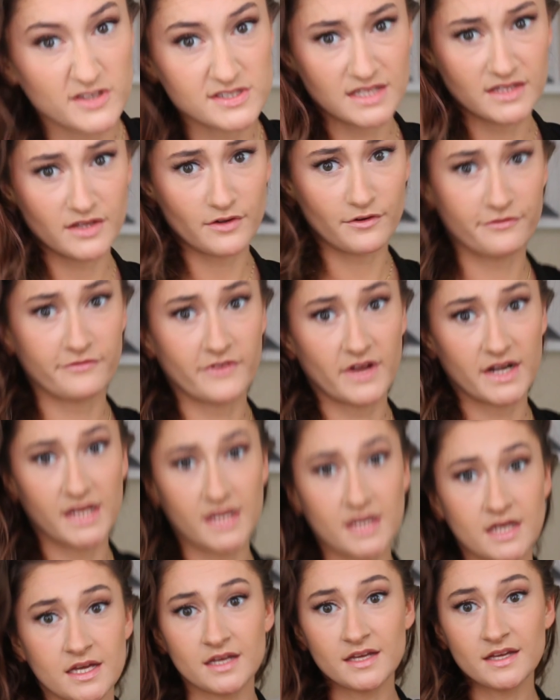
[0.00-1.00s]
a little
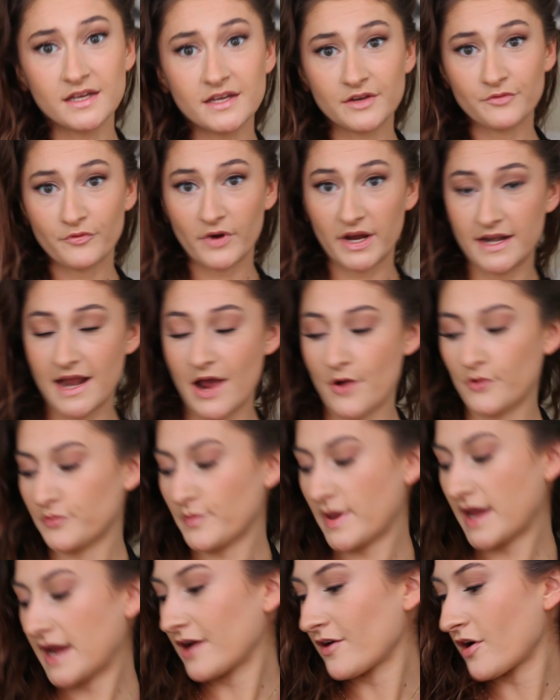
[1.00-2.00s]
funny right now with
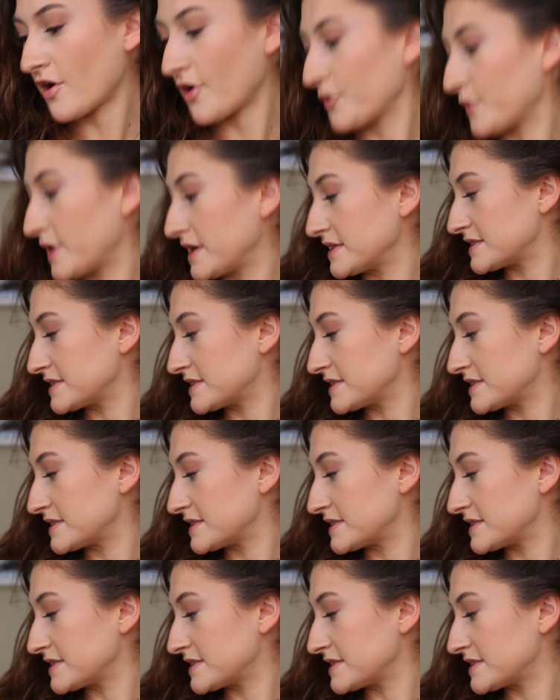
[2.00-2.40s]
my hair all the way